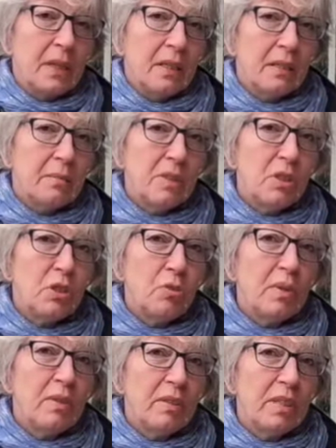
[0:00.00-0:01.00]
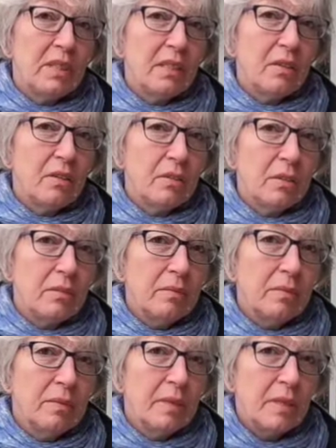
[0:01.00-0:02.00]
something to do with our Easter garden
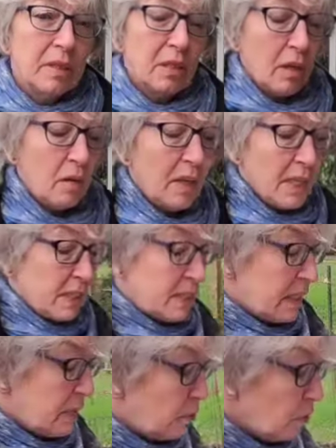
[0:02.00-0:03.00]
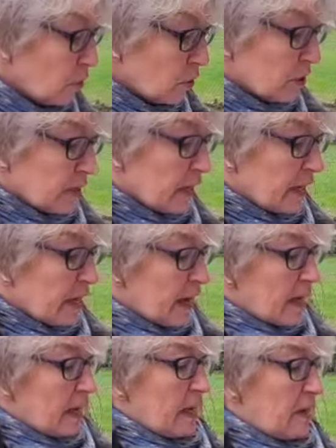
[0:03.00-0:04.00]
so let's see what could I
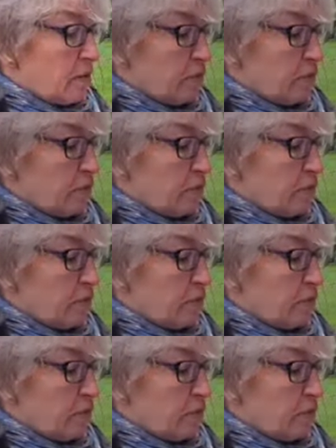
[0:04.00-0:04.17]
have